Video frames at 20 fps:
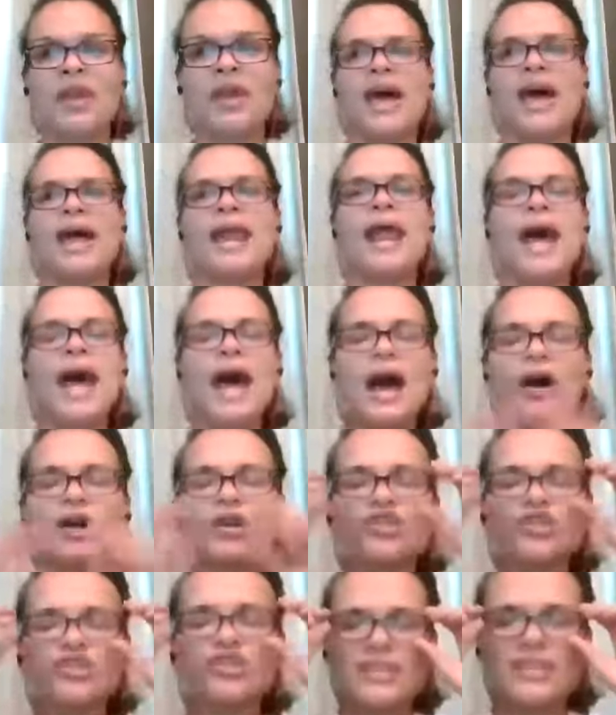And
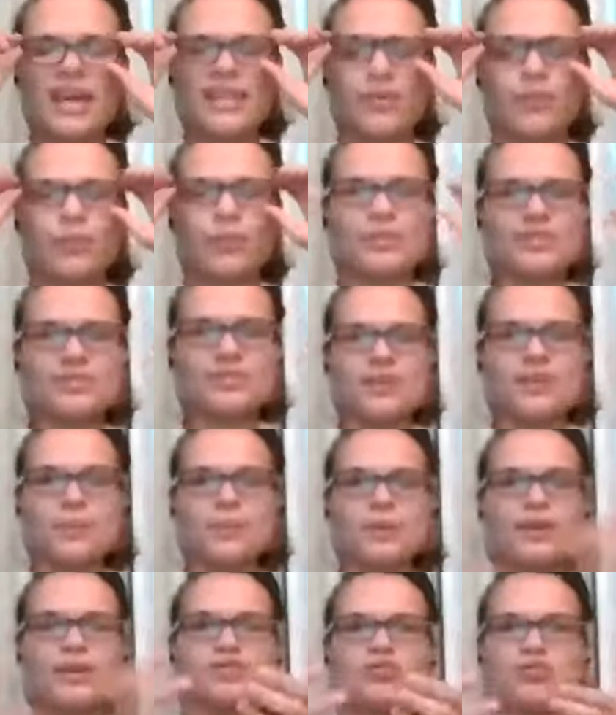understand that when
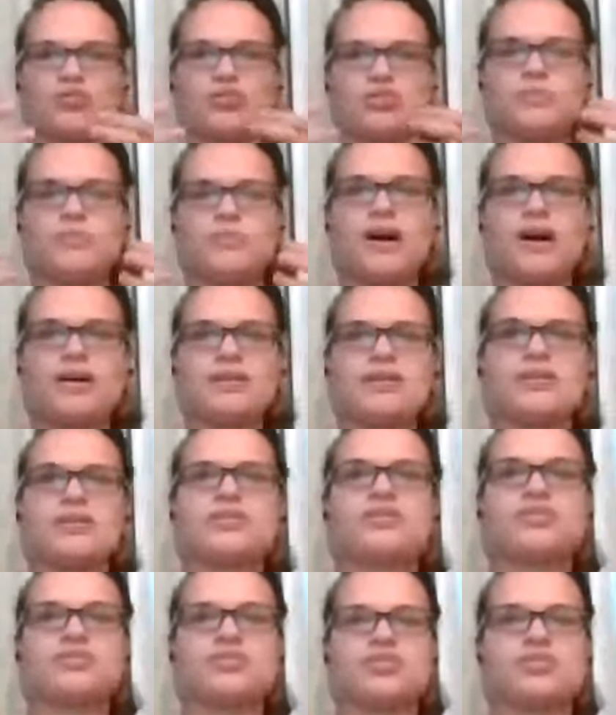someone is responding
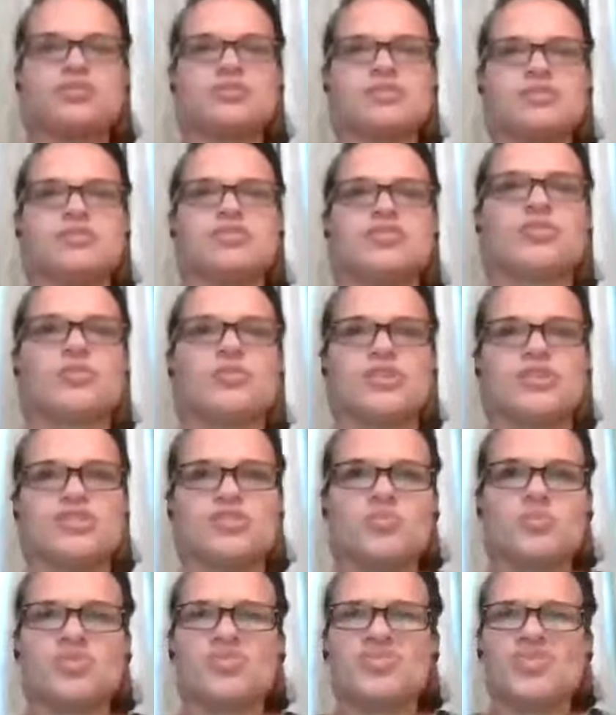to certain
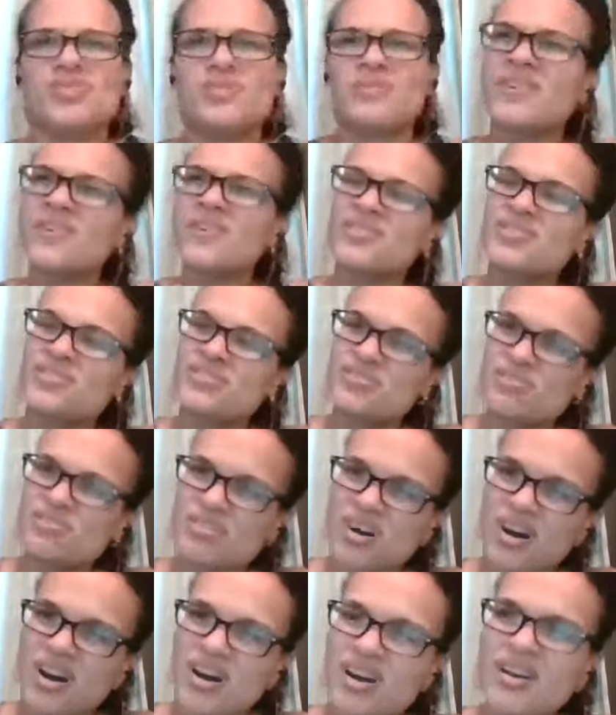situations with certain very
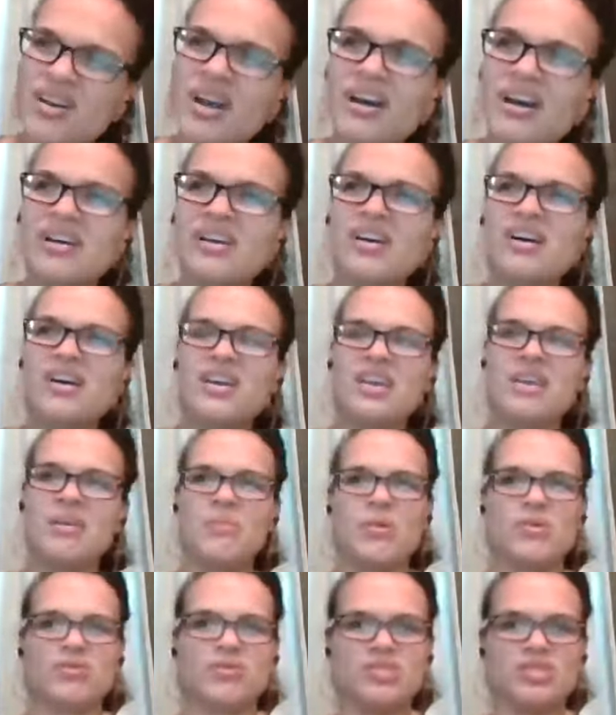strong
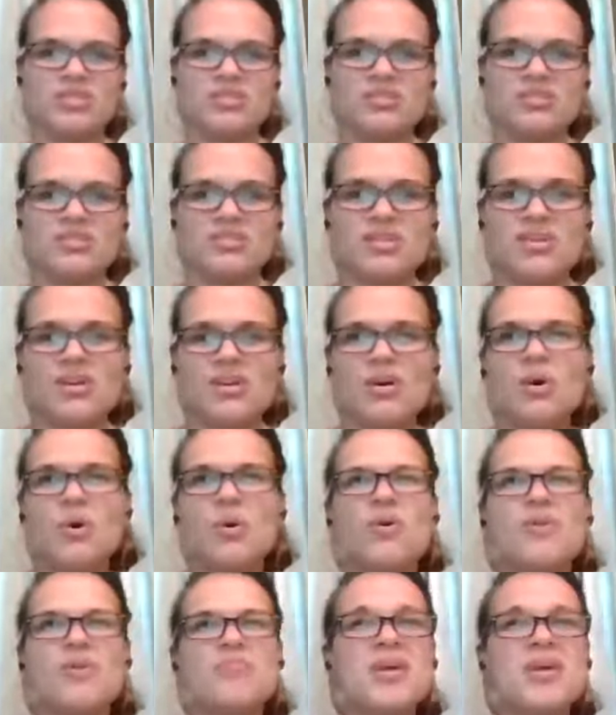emotions,
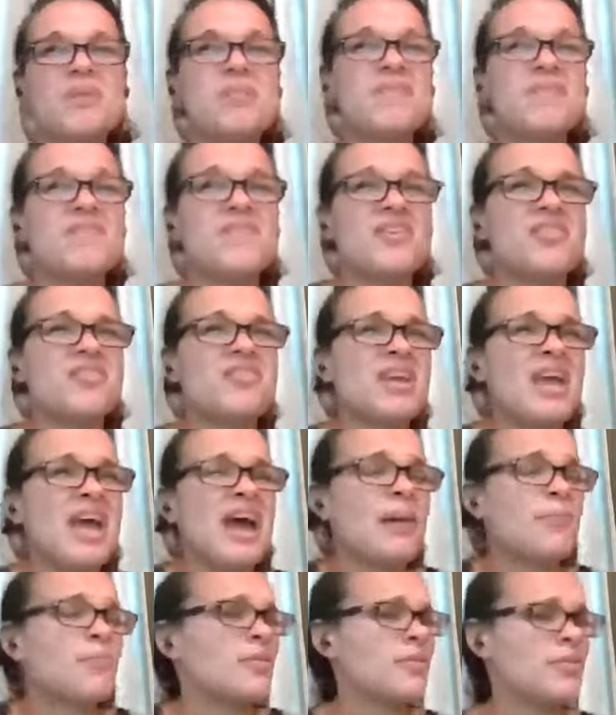or maybe very
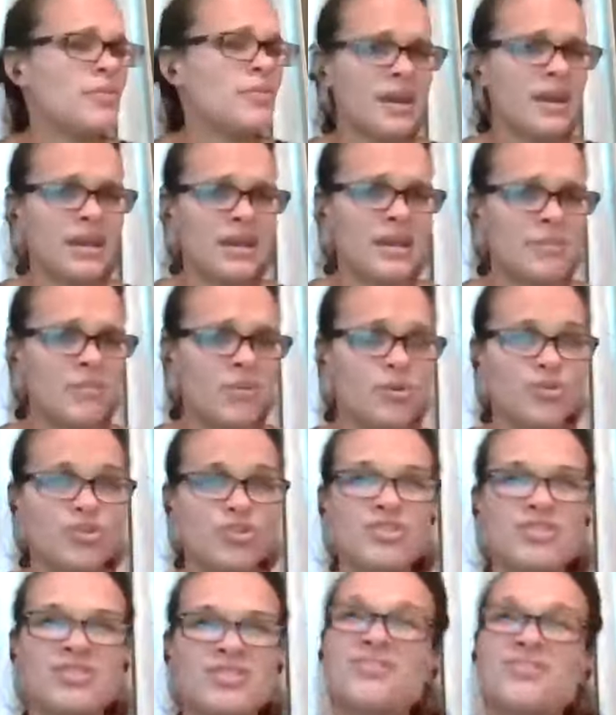apathetic
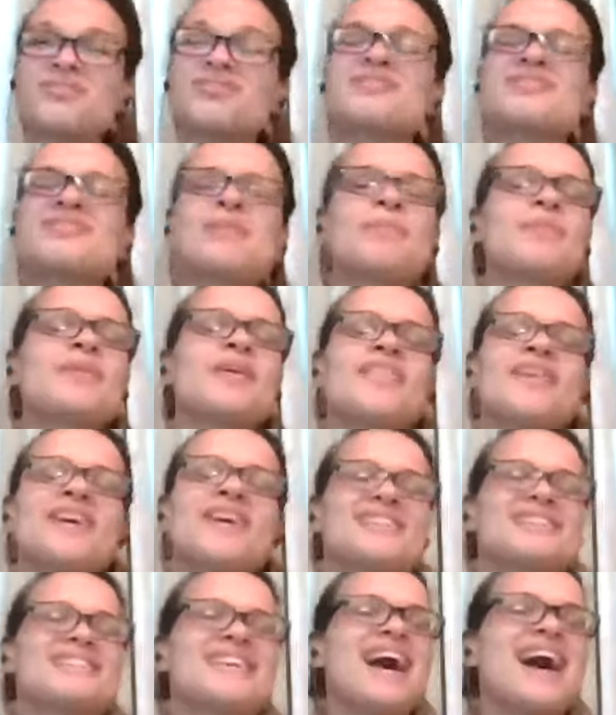emotions, there is something that
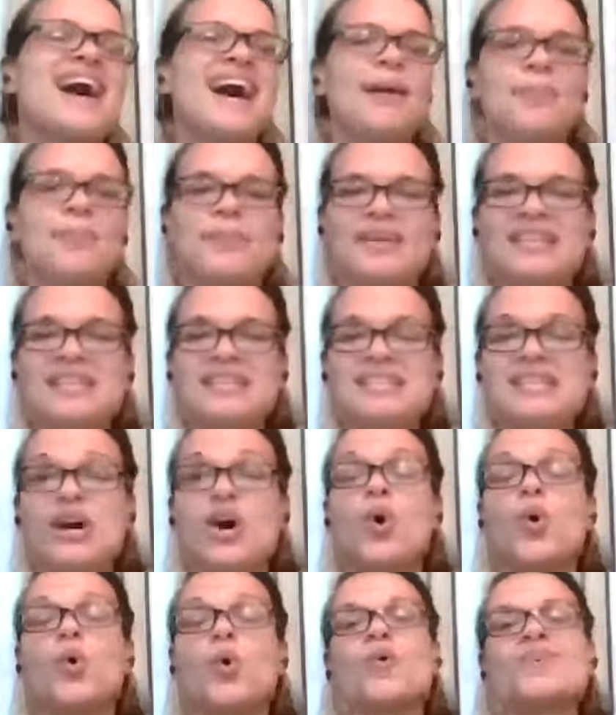has happened
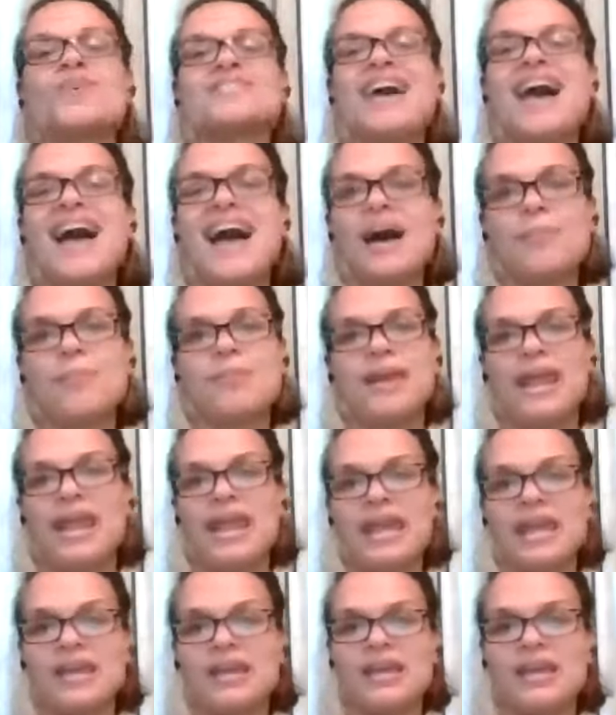or is
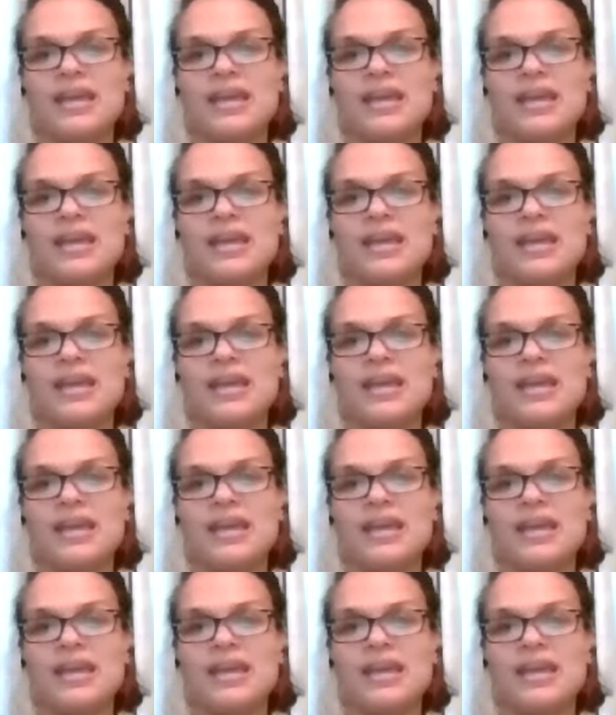happening.